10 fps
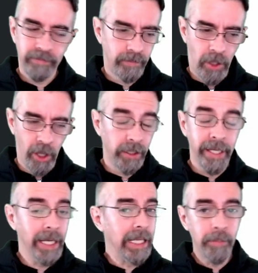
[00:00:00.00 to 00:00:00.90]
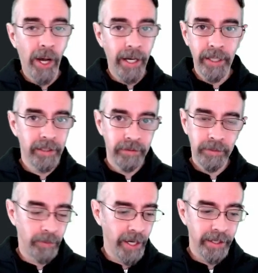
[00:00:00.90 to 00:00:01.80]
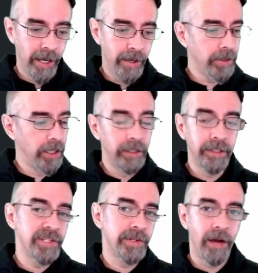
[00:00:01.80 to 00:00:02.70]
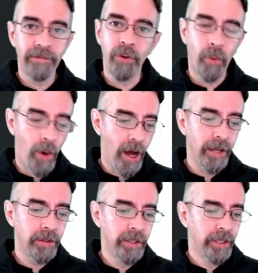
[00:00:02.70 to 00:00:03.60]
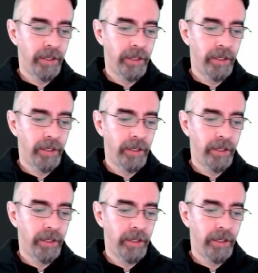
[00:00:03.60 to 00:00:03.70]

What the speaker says: hardly anybody right now, at least not for a while.